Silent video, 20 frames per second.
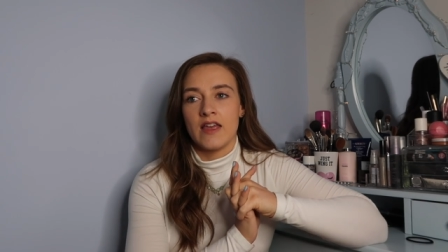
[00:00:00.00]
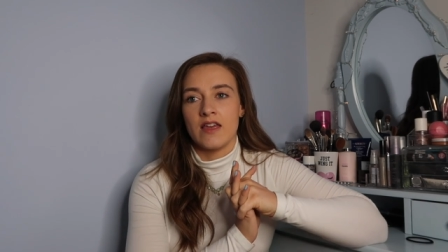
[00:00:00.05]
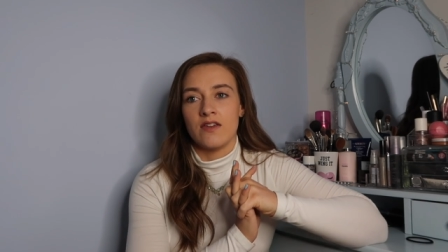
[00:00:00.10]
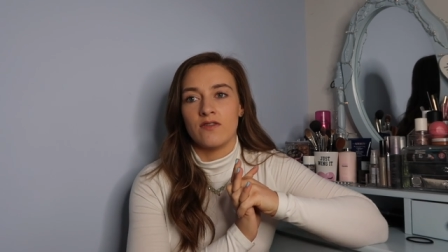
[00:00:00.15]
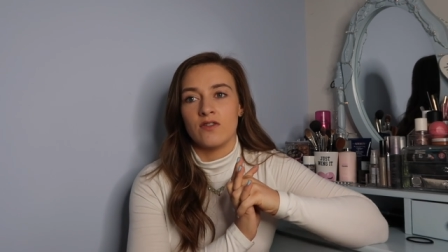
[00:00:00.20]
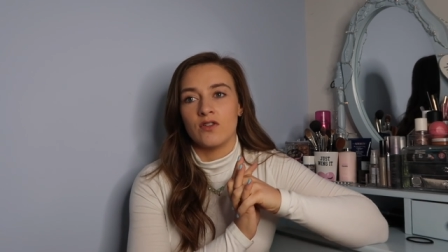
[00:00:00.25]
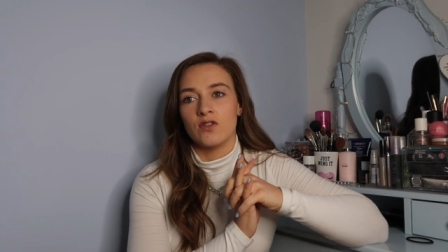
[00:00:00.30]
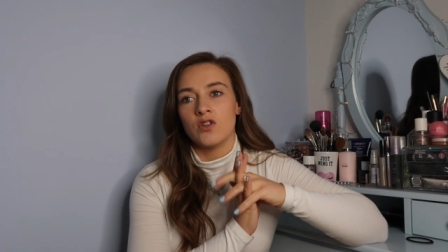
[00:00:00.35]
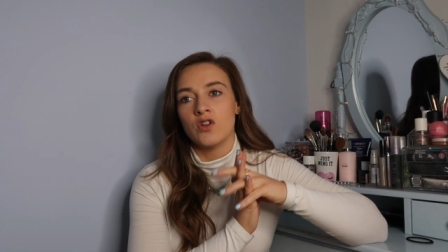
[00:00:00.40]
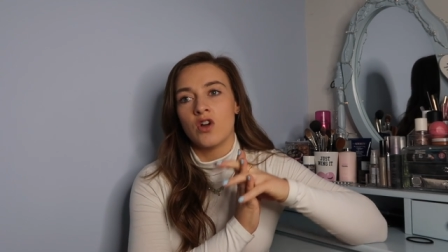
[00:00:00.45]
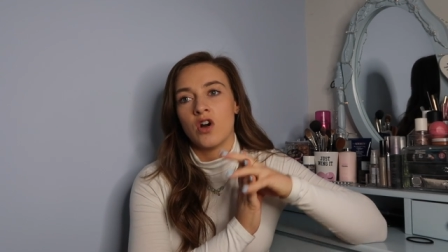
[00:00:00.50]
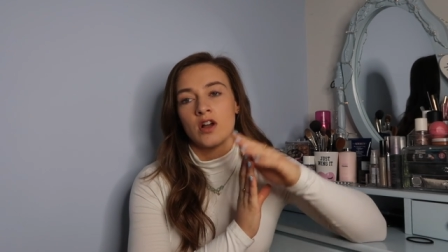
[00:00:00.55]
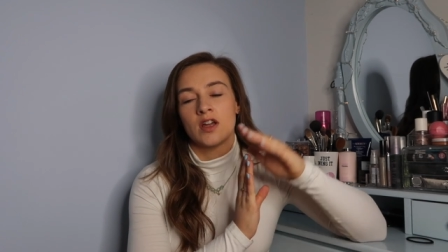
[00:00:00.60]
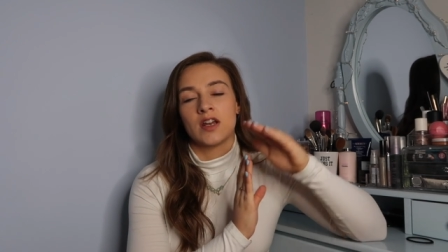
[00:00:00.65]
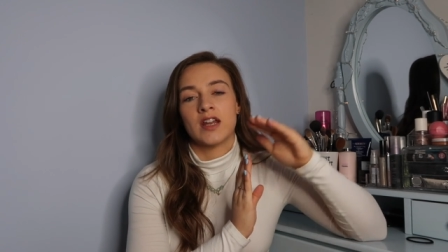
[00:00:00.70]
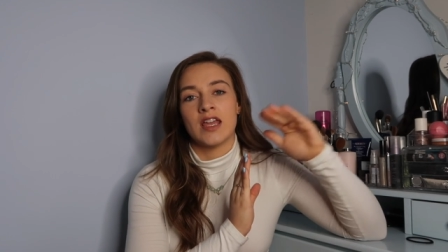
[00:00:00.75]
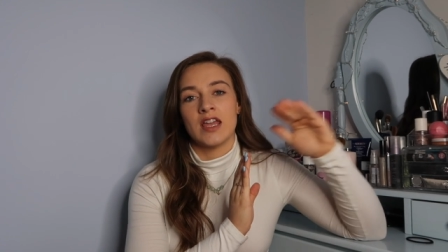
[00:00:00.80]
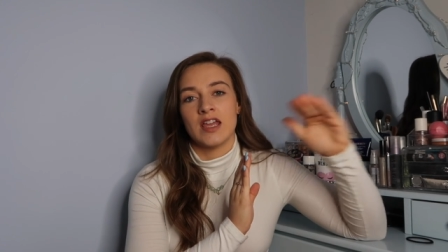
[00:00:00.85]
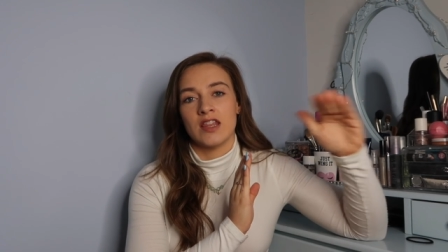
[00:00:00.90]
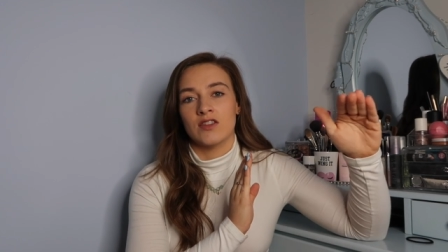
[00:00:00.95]
if you're not
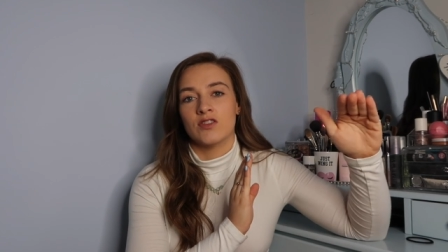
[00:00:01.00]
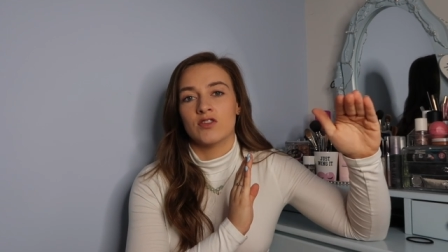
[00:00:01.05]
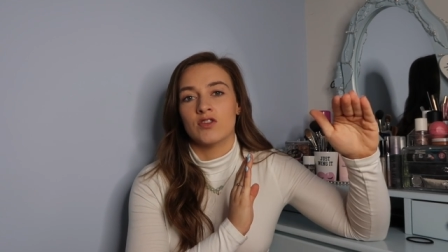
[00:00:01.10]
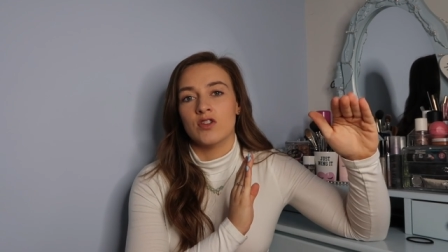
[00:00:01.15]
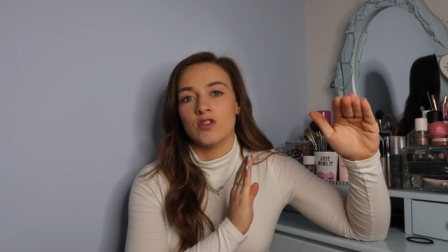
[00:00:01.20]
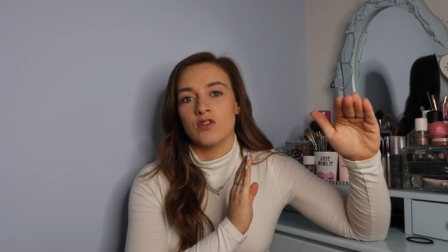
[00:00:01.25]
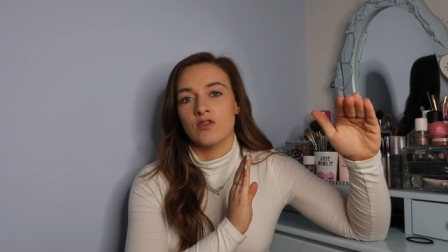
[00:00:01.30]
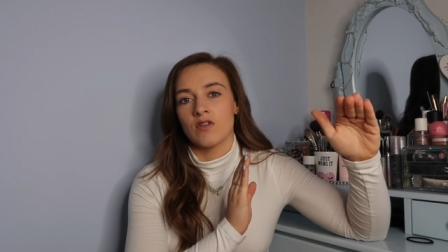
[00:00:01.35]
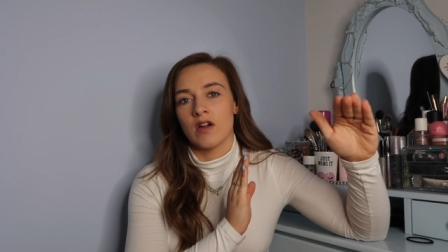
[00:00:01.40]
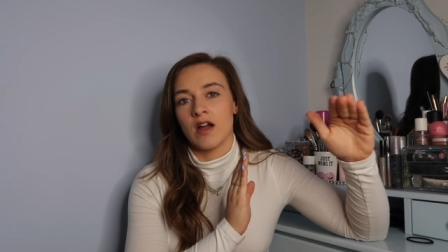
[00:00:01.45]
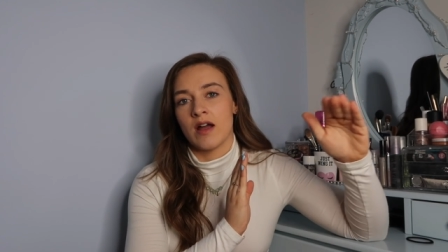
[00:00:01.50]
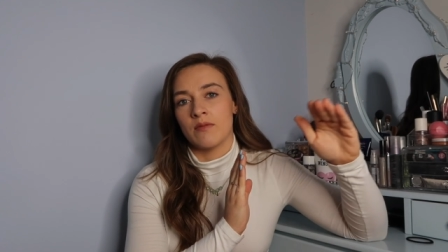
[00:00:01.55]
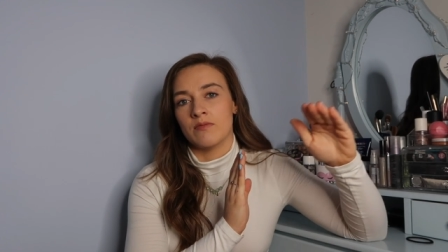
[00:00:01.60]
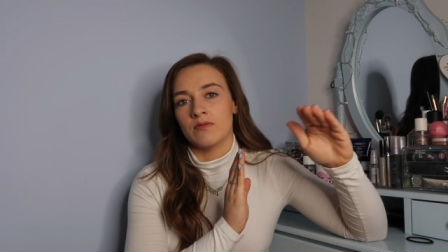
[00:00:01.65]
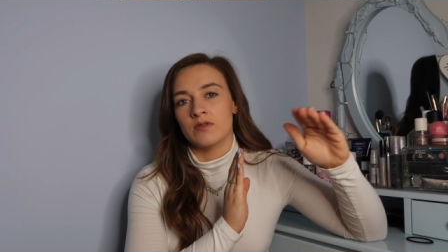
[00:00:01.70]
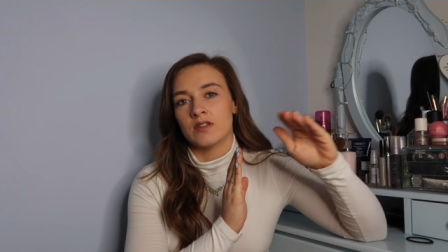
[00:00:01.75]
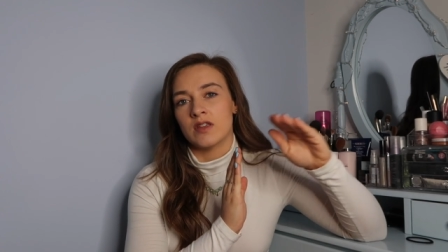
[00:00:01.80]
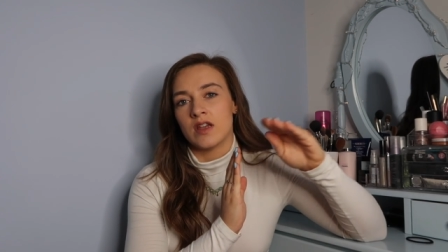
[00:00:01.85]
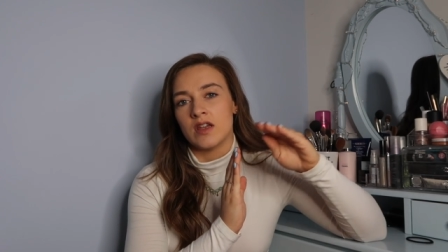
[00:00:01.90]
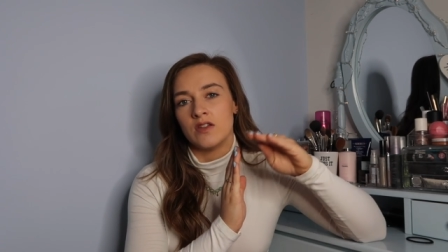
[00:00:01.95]
going to hit the 2
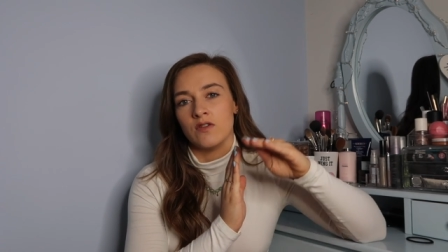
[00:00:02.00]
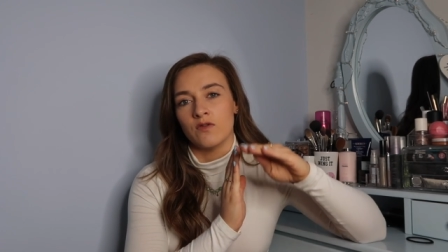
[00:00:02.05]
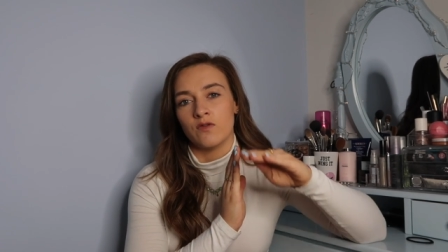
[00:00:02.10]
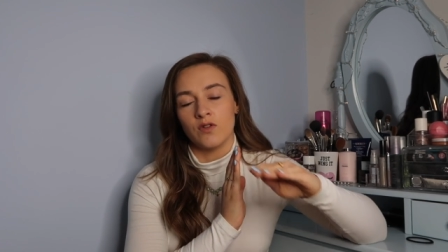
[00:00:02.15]
grams and you're